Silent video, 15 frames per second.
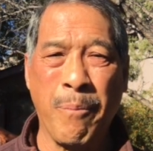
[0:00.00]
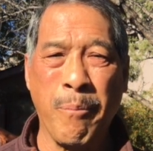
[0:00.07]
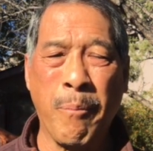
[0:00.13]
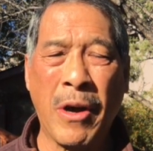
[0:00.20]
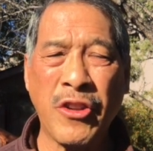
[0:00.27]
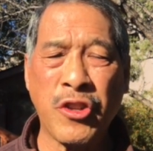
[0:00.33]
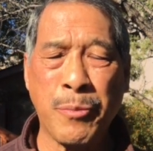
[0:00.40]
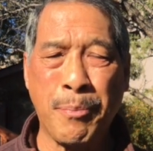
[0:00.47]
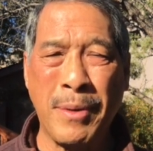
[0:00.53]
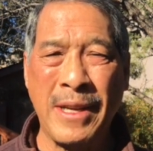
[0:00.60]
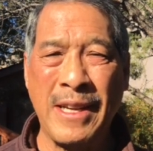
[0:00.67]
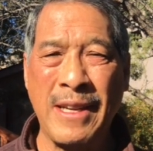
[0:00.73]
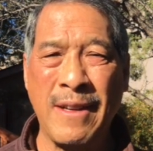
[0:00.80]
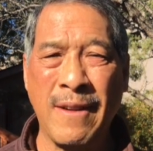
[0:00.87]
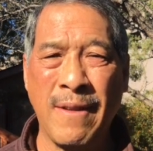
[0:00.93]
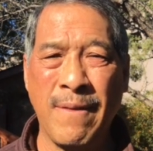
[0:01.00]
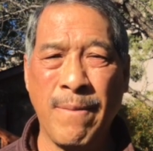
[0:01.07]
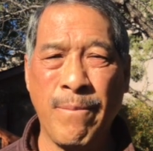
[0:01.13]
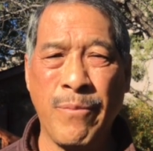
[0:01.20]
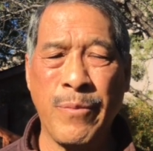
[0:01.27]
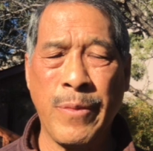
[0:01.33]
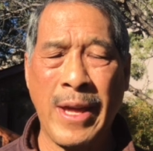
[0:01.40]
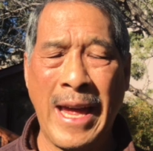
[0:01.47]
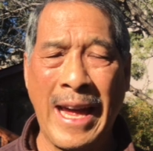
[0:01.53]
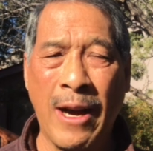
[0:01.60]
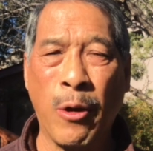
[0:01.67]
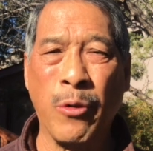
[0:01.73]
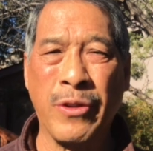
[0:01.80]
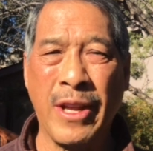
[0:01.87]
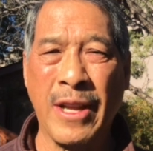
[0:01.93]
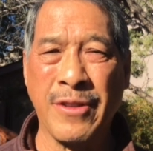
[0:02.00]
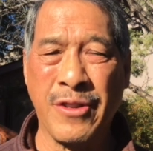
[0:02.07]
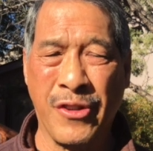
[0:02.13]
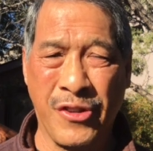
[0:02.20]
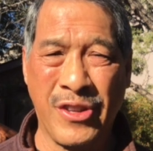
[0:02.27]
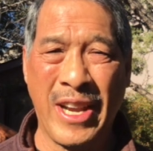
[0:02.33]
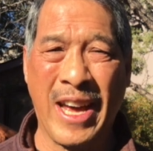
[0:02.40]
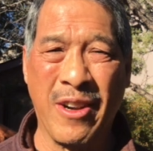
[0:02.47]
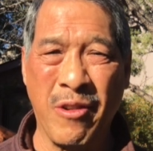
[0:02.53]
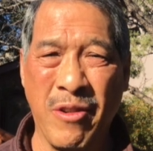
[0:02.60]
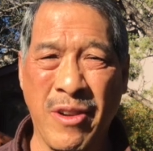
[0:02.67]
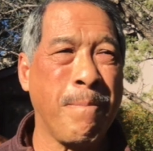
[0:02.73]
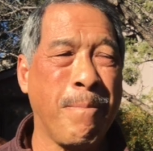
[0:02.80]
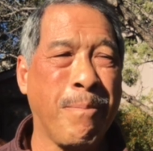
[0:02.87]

must be held as the standard.